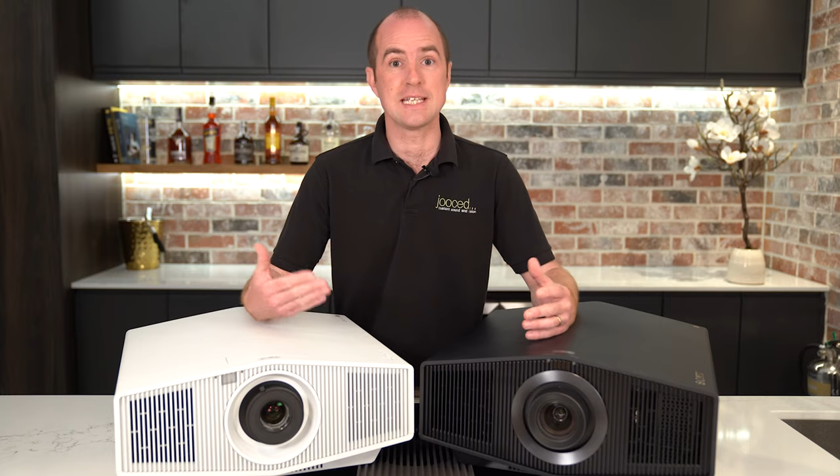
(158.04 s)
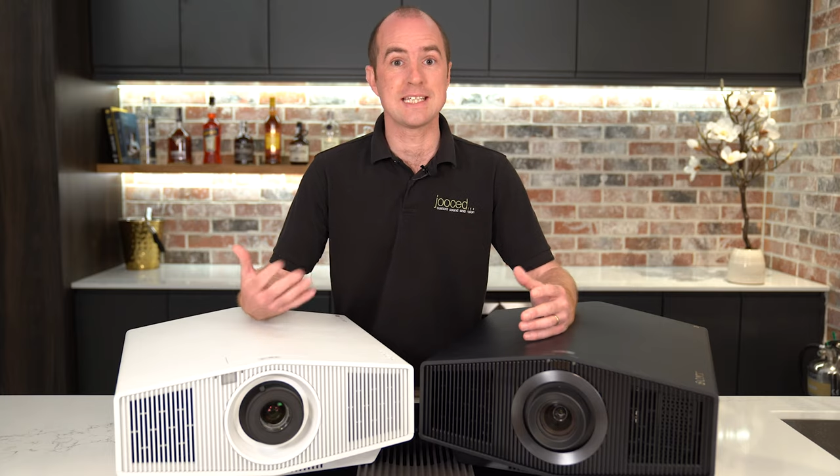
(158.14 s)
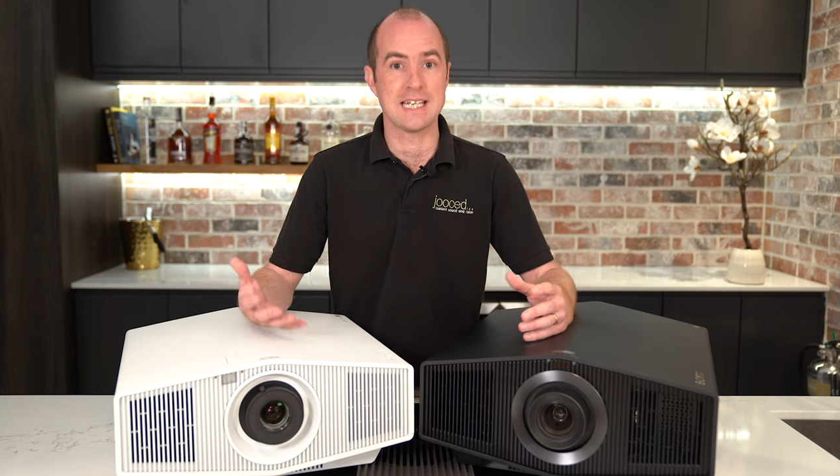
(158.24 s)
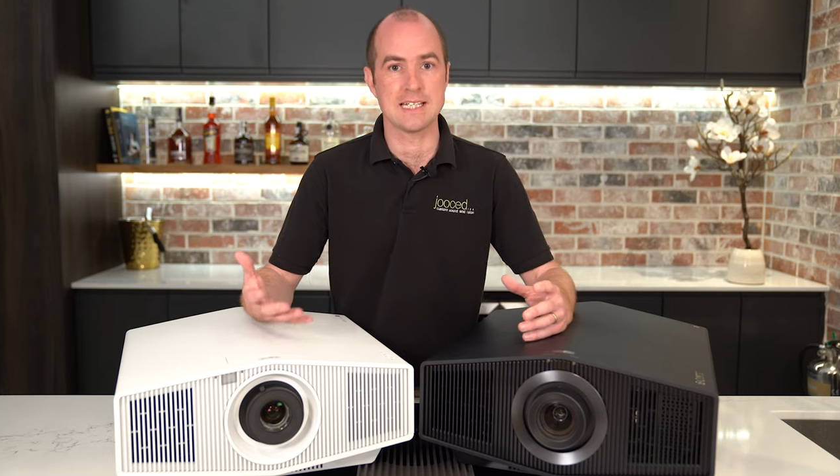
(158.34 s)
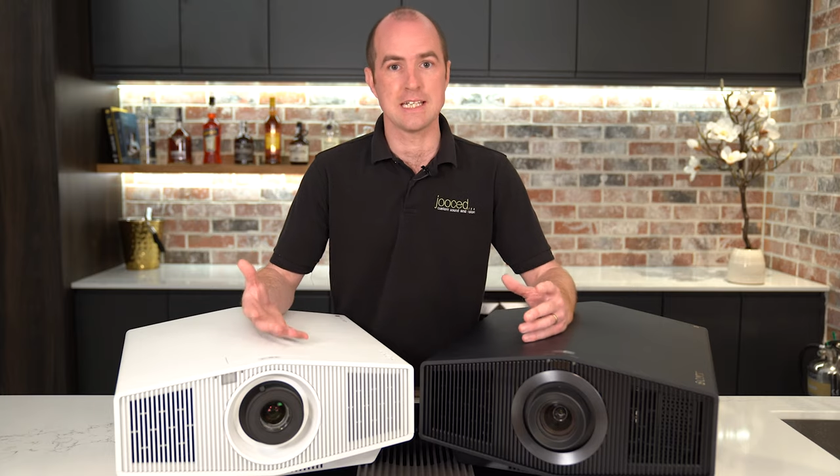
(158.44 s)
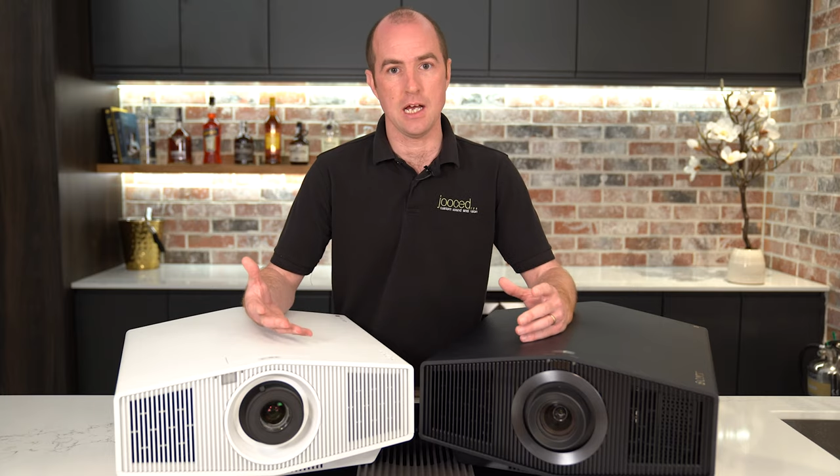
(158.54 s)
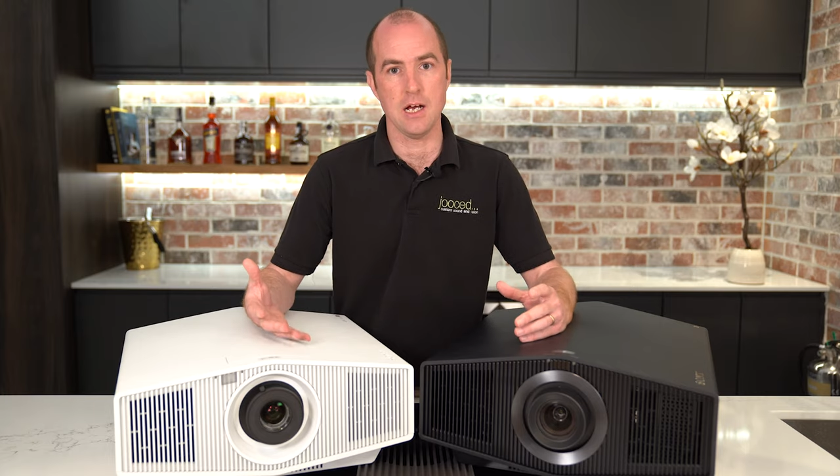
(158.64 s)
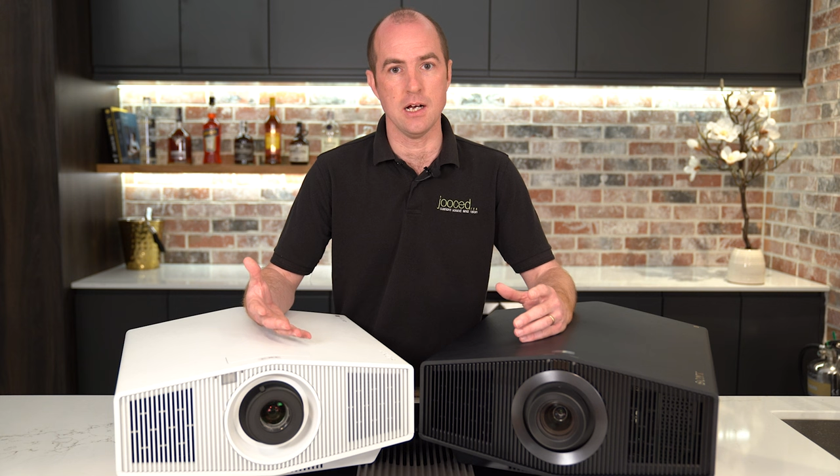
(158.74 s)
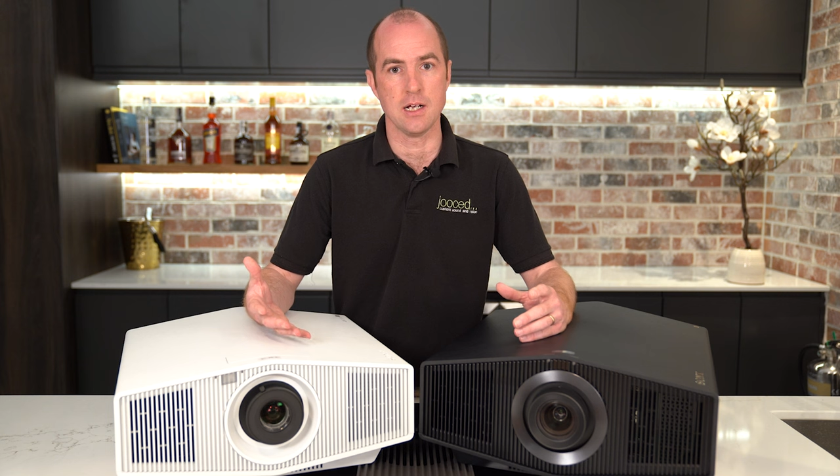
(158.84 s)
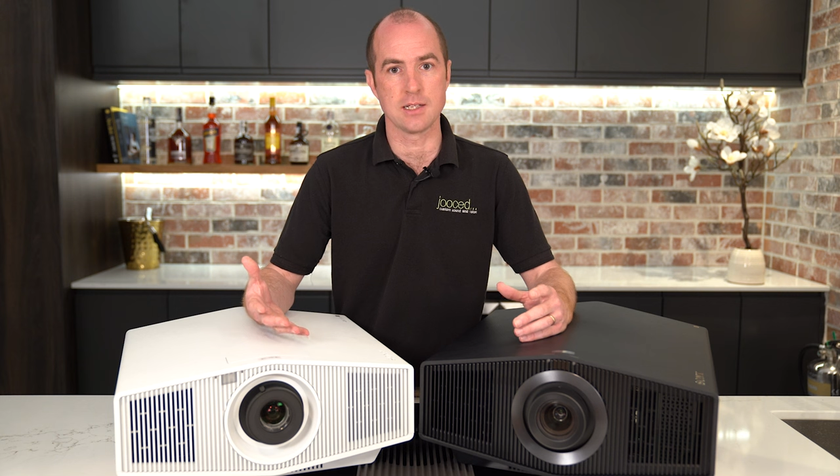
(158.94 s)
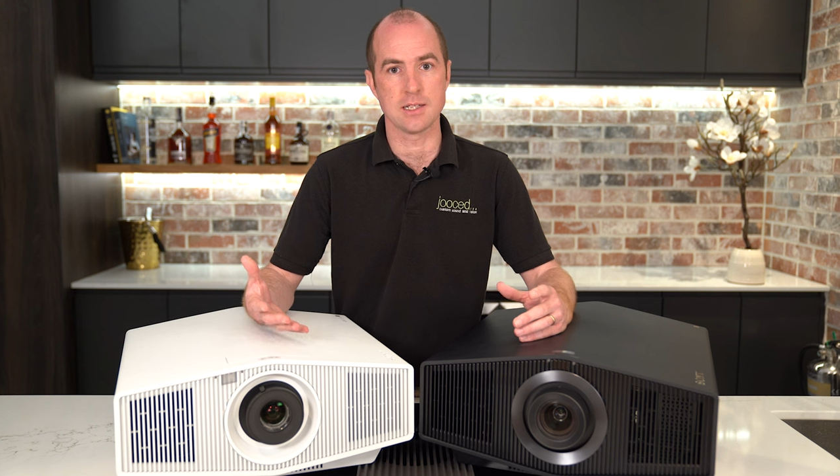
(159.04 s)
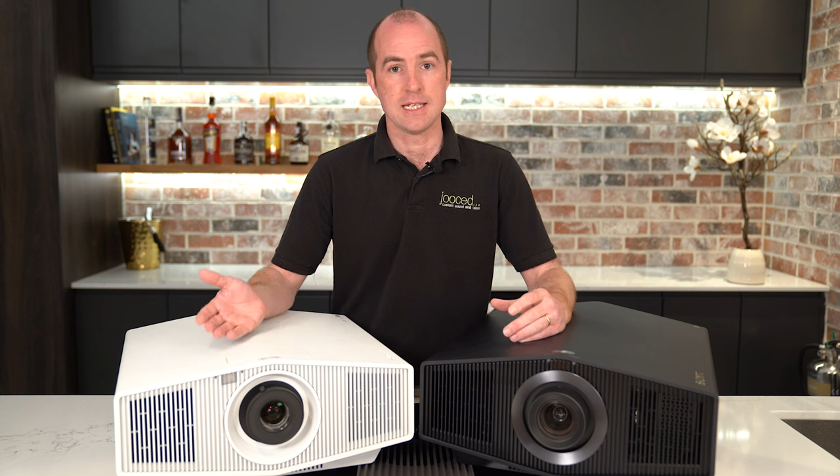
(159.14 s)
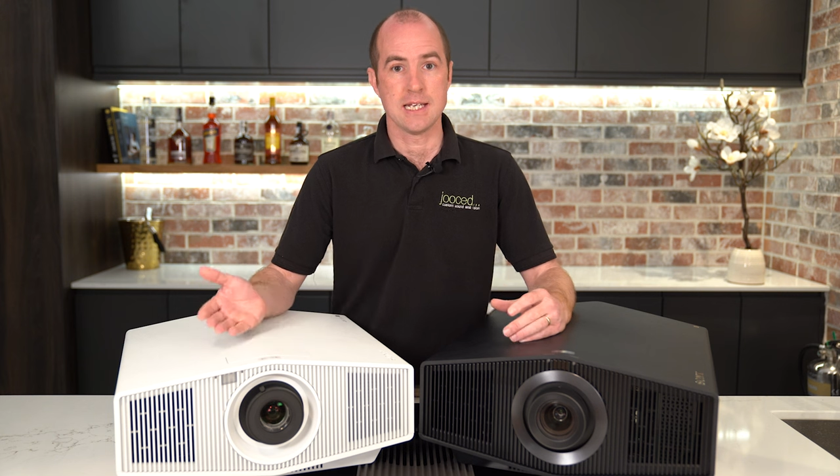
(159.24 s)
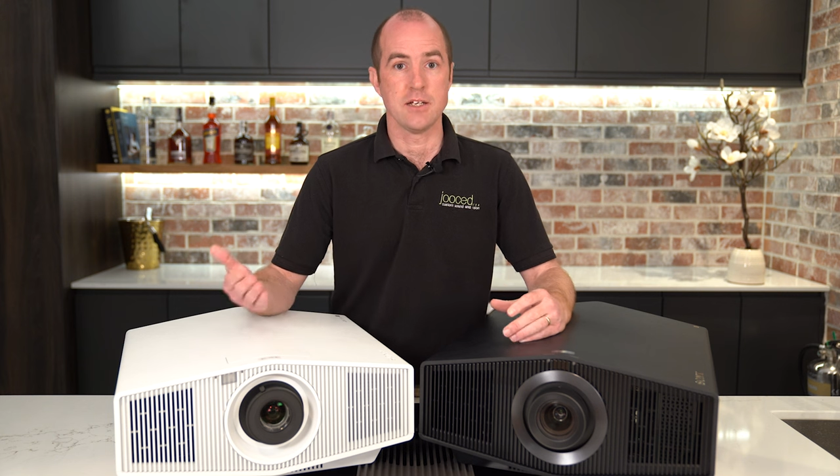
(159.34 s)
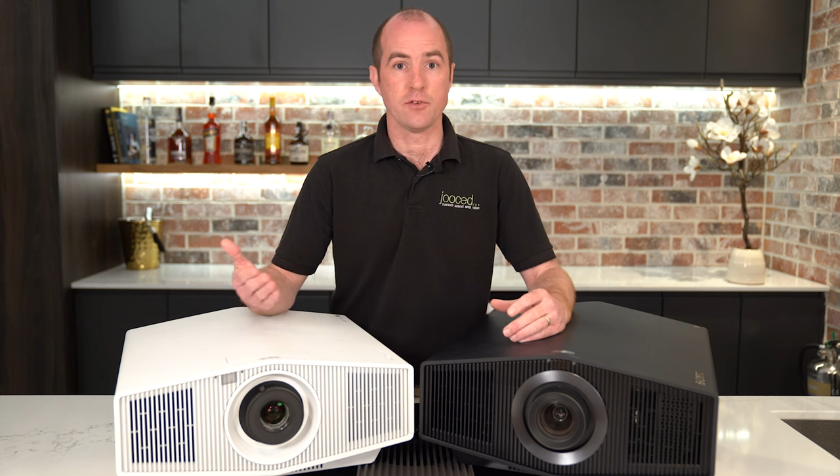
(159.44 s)
60Hz
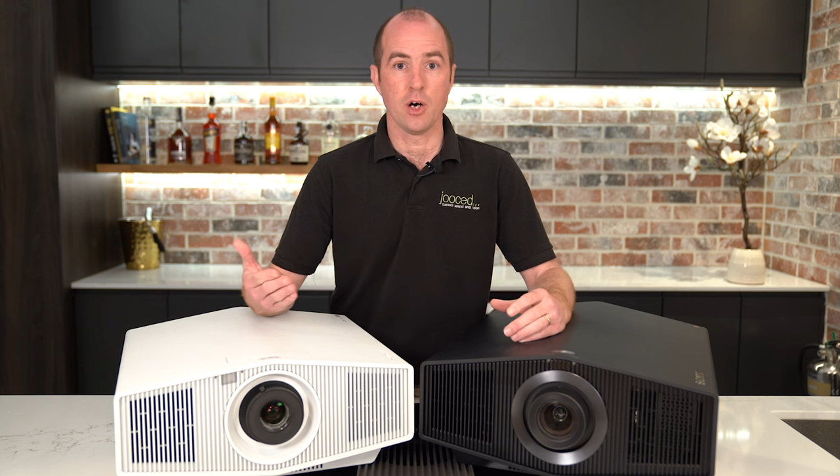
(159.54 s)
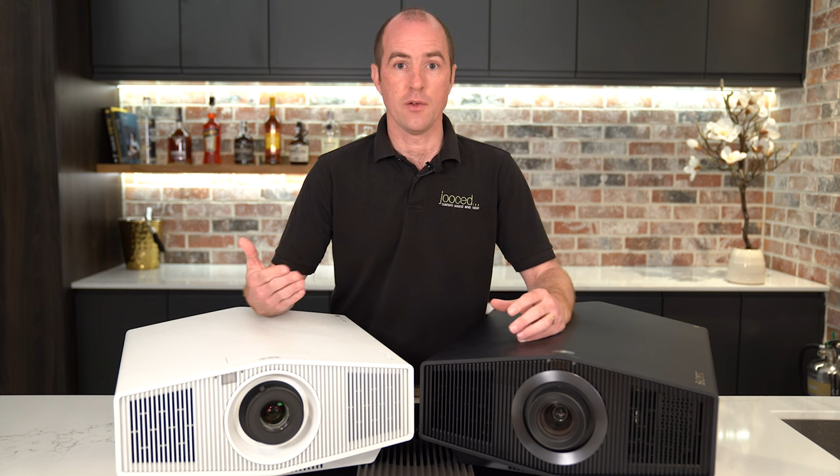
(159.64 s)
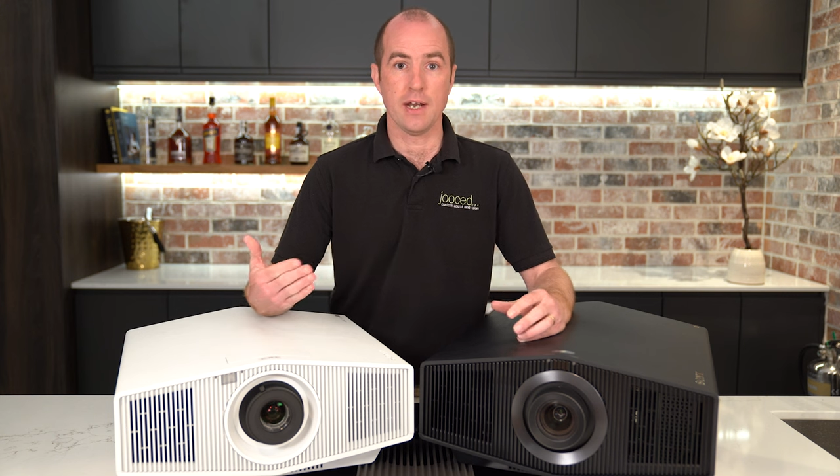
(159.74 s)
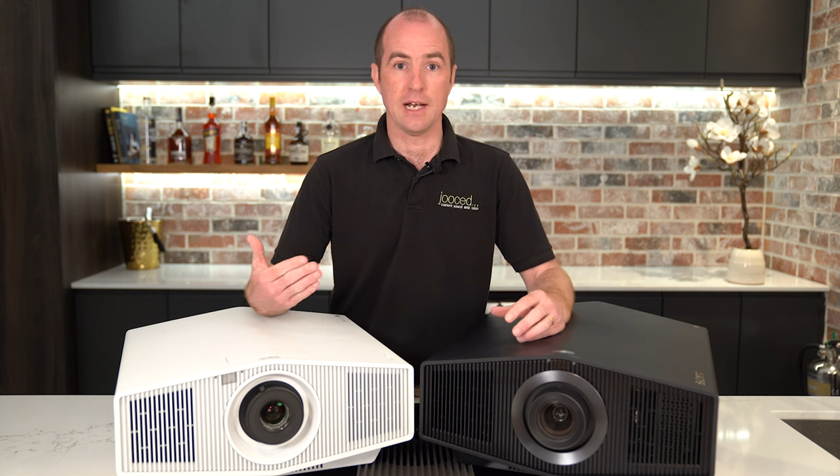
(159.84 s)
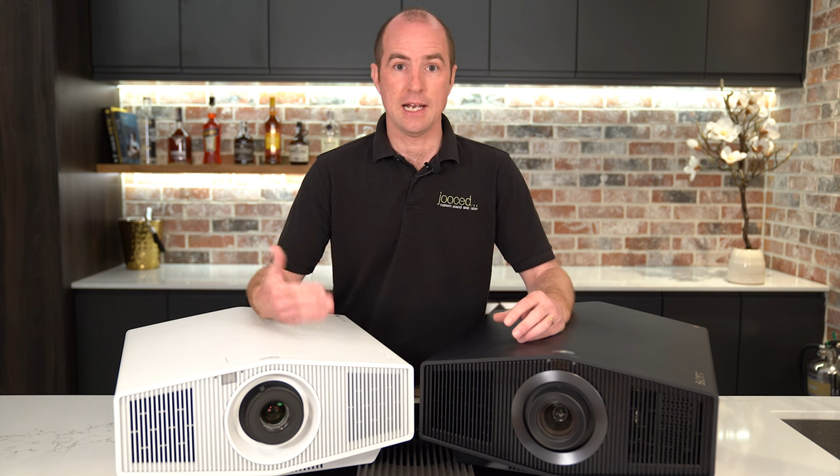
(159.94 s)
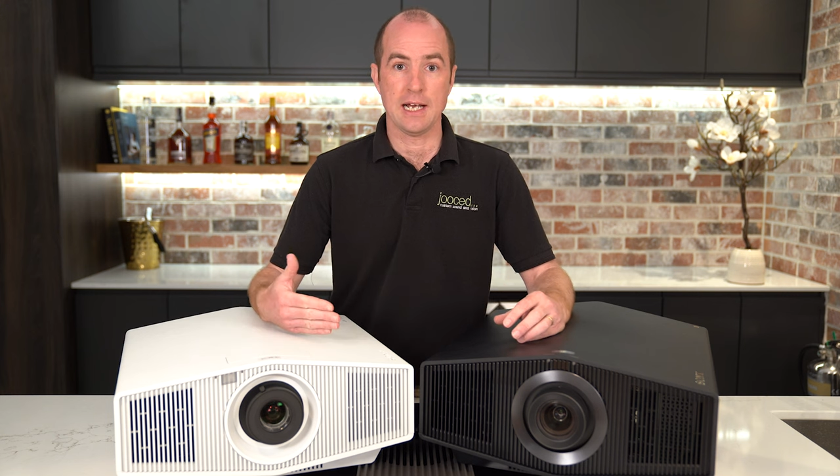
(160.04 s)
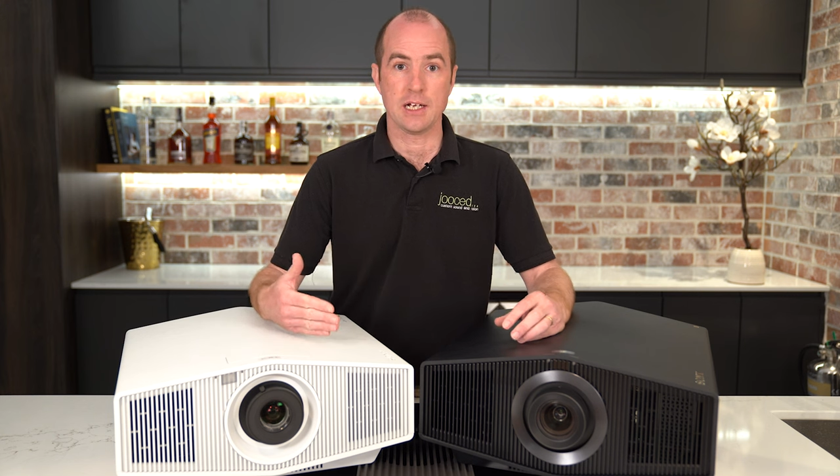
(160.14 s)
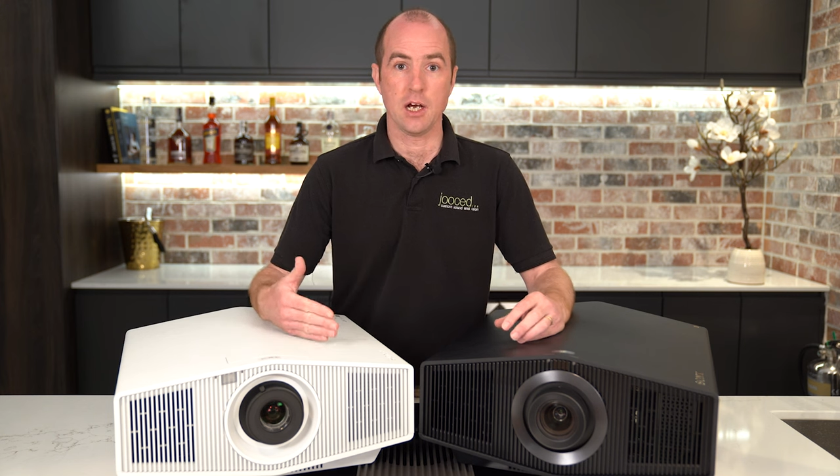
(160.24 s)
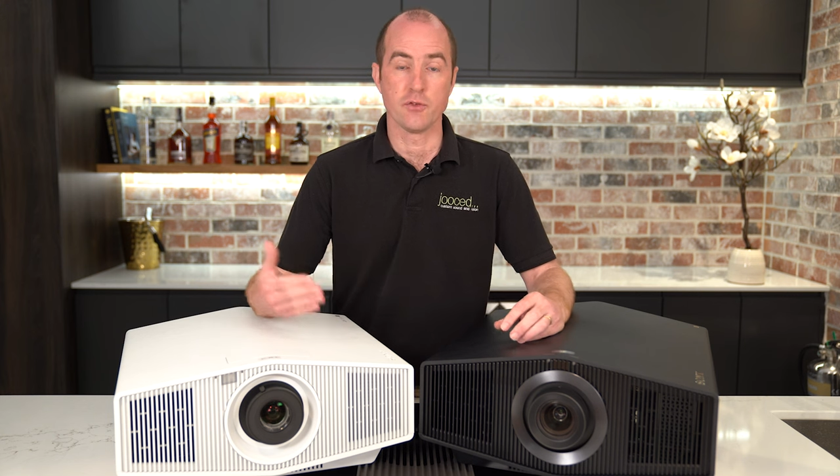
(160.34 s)
is that you've got then a lag